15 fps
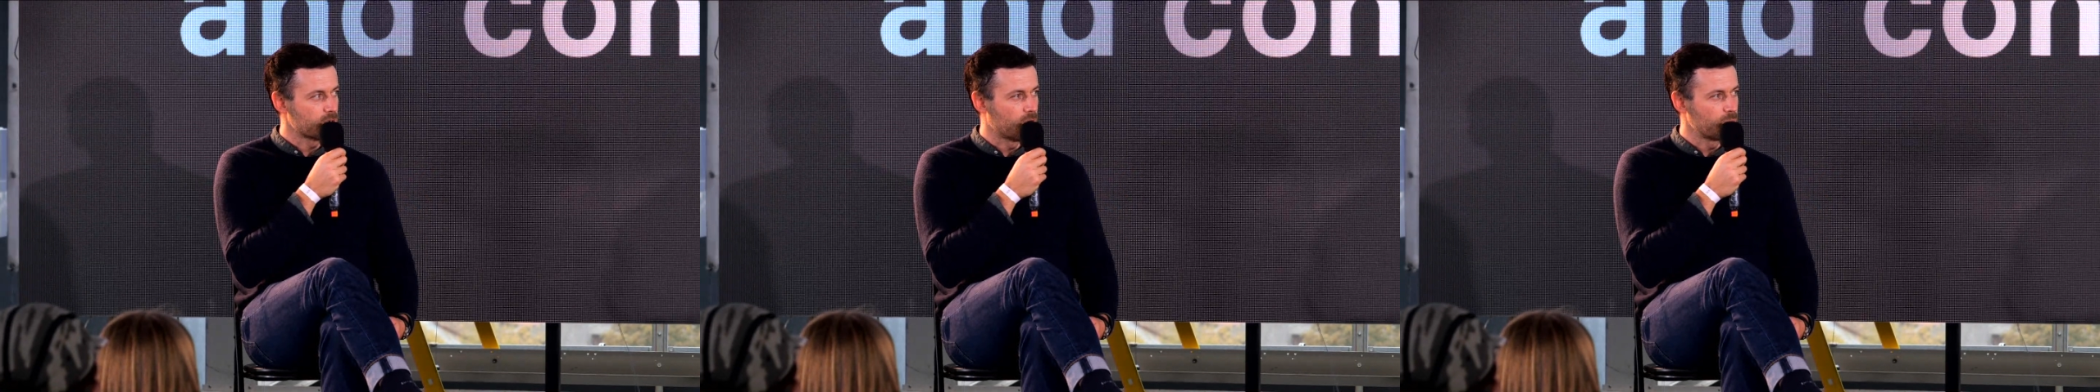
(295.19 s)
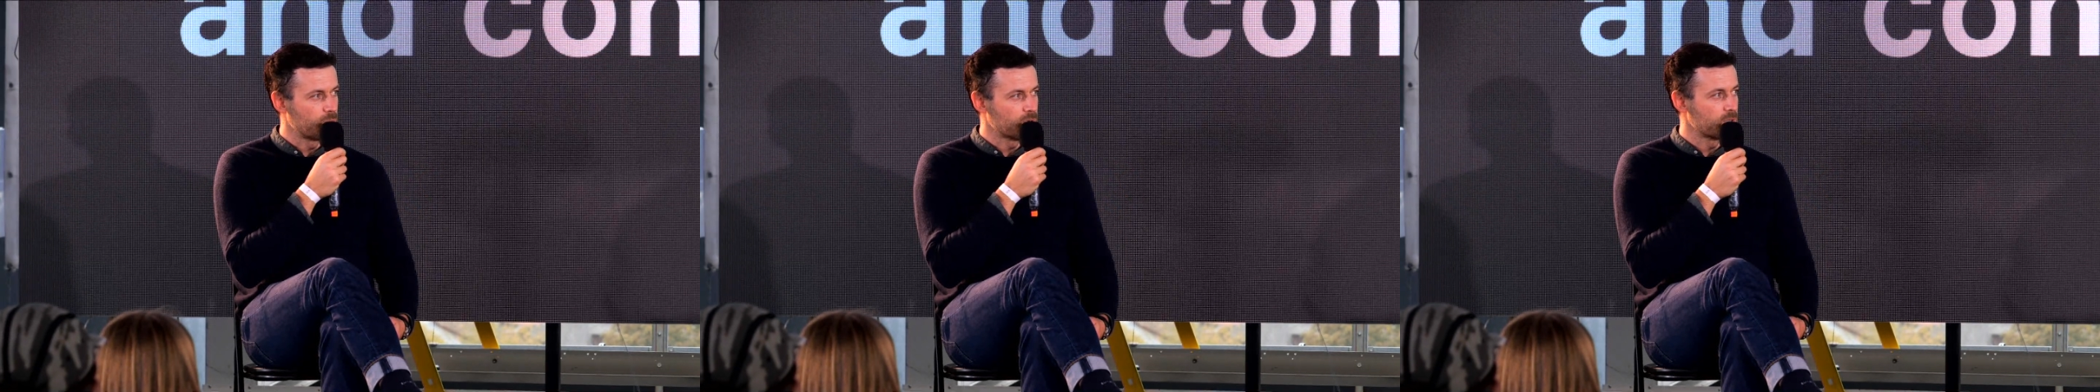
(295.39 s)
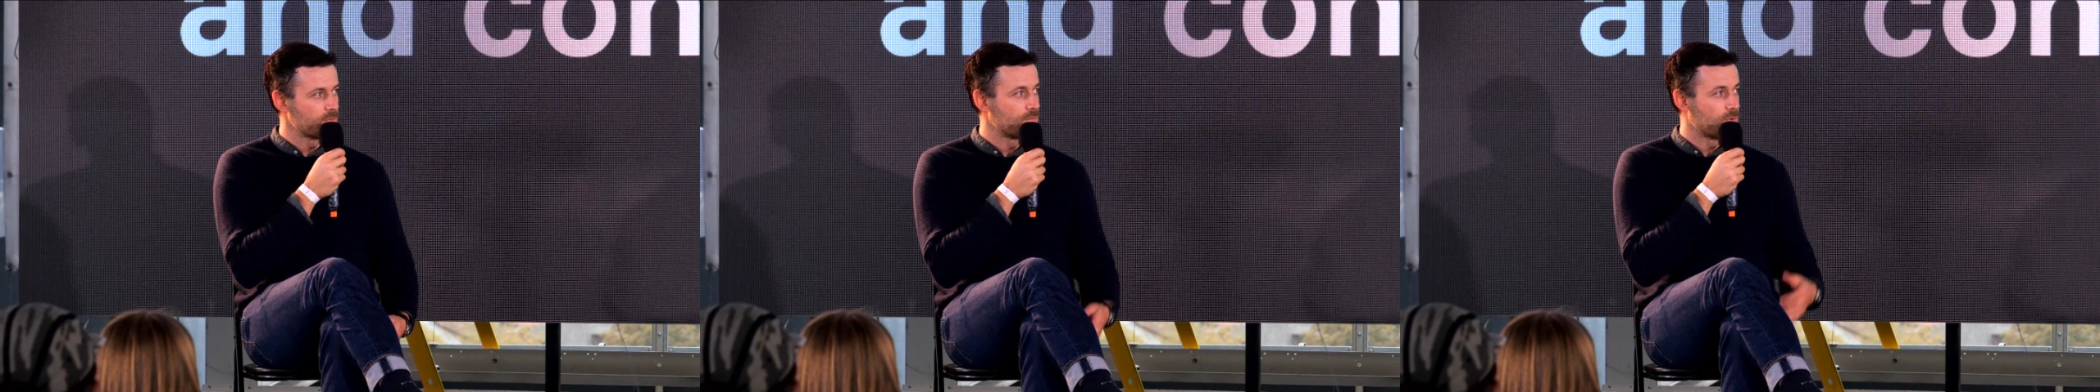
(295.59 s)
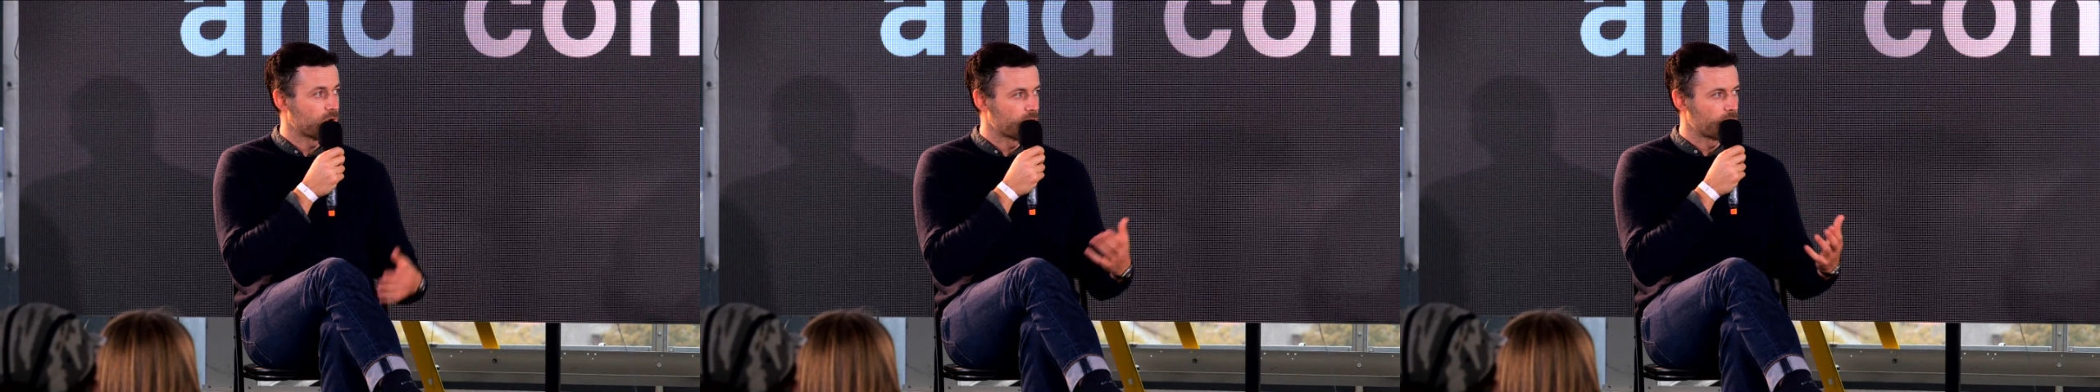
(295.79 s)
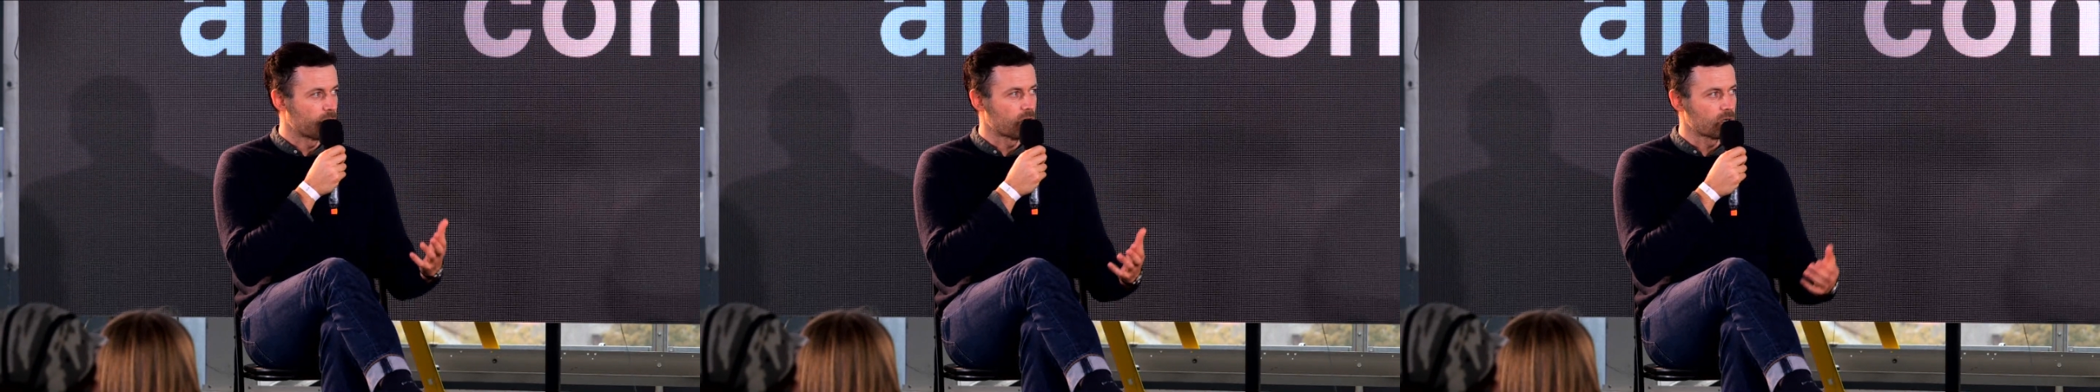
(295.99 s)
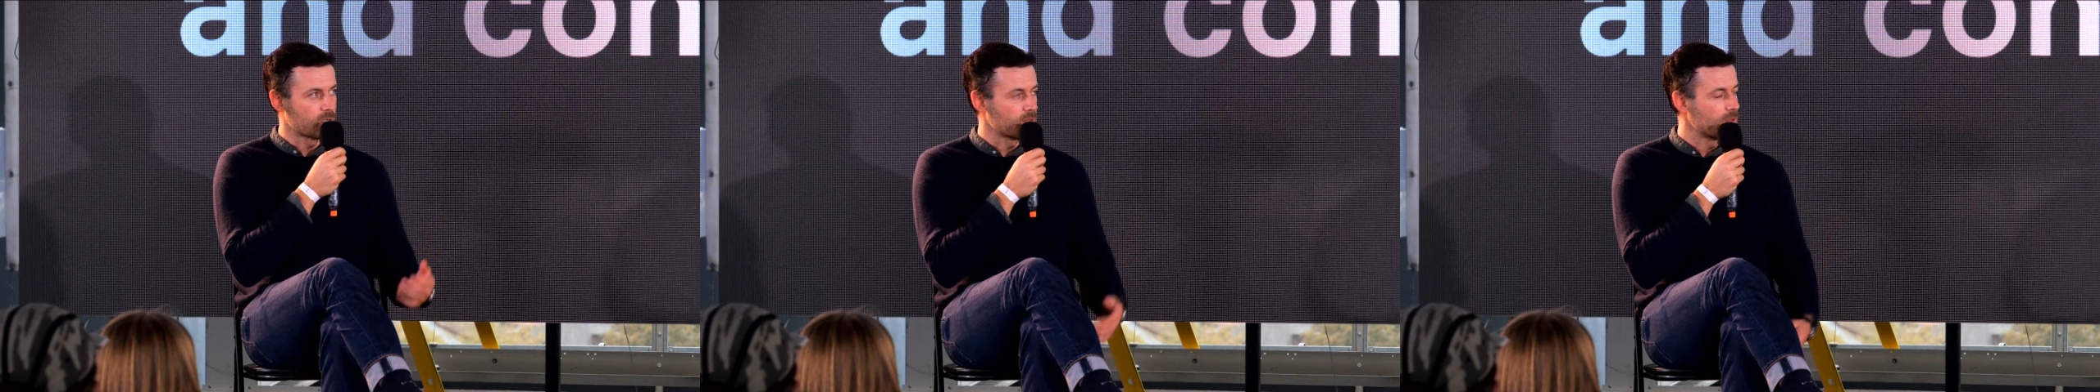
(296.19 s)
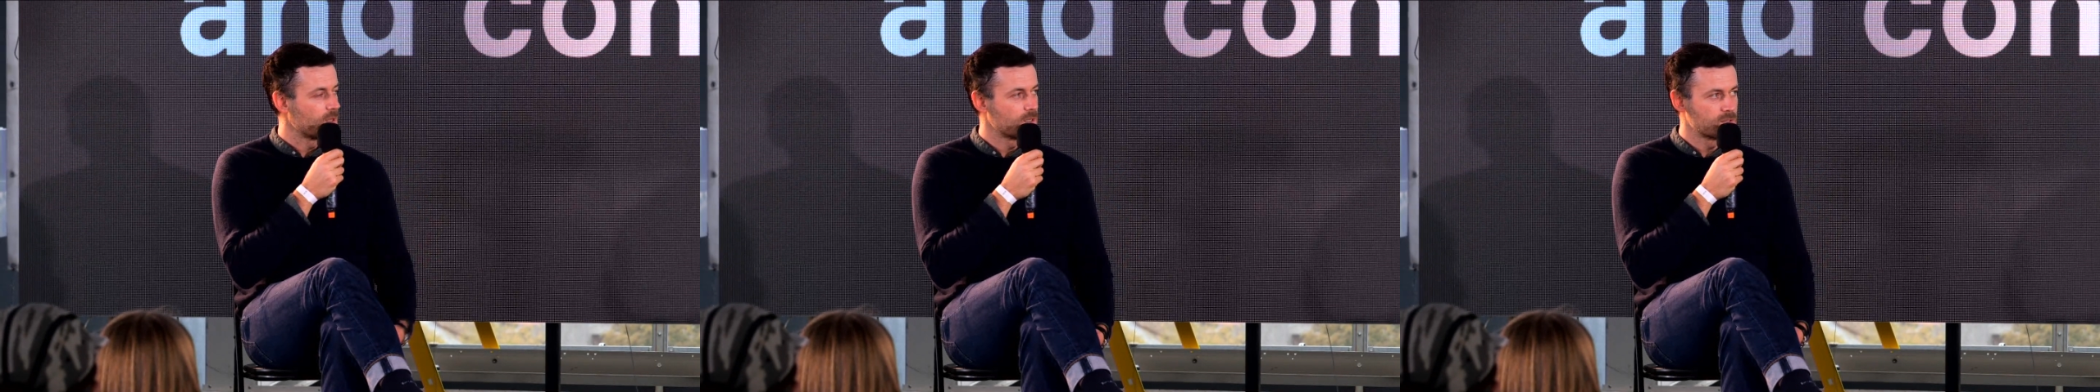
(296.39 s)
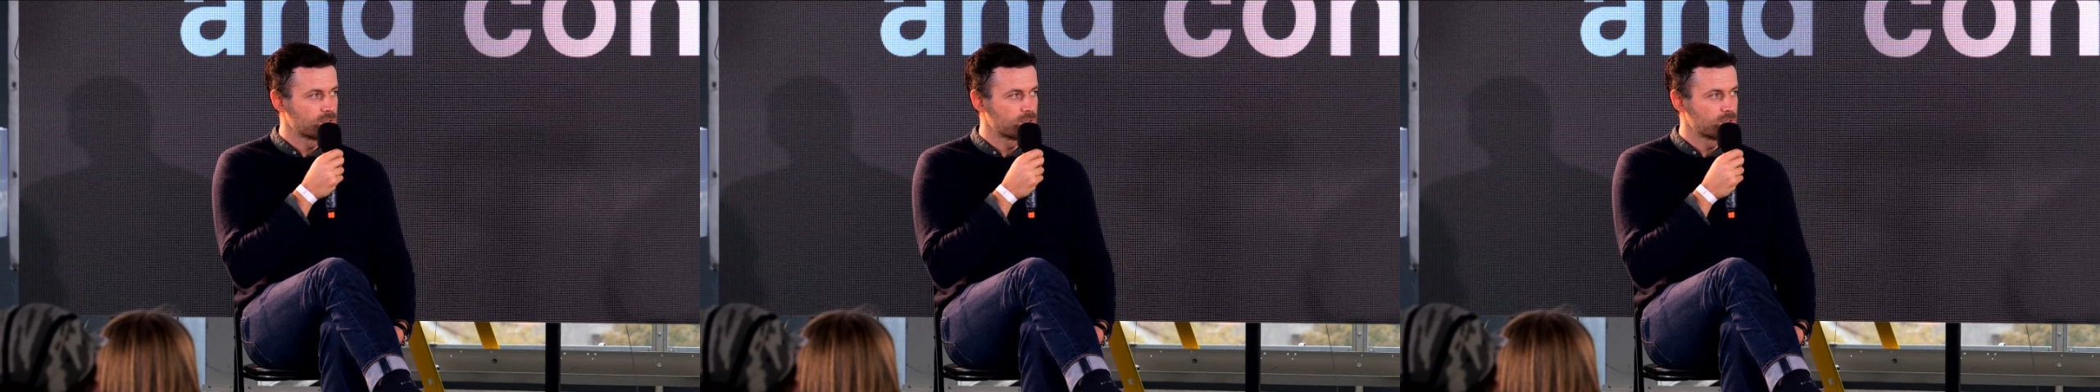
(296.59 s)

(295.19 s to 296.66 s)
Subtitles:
company for a market that